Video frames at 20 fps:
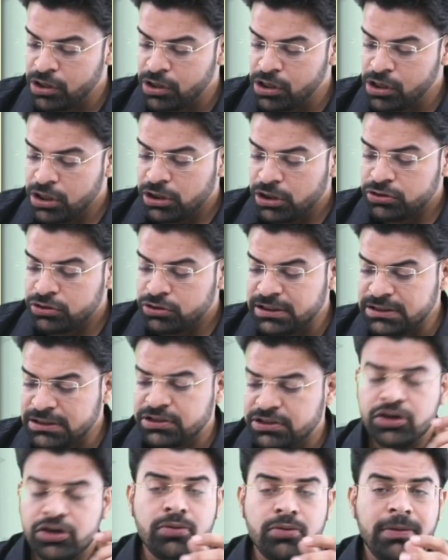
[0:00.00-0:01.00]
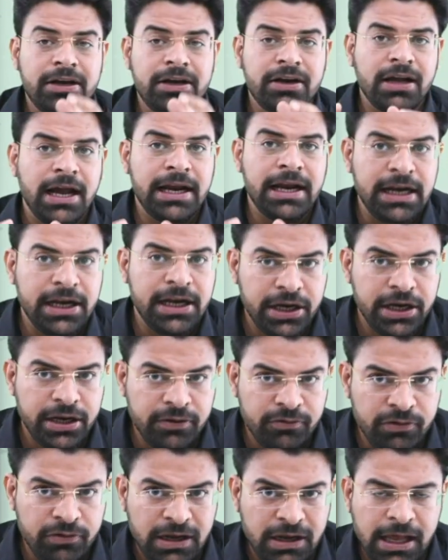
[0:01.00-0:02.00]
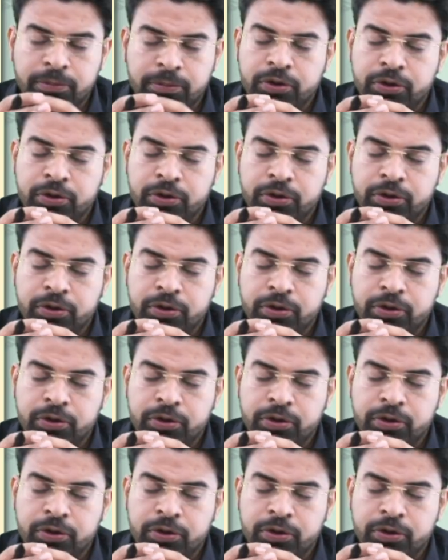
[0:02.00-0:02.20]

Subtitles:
So this trigonometric identity will help you.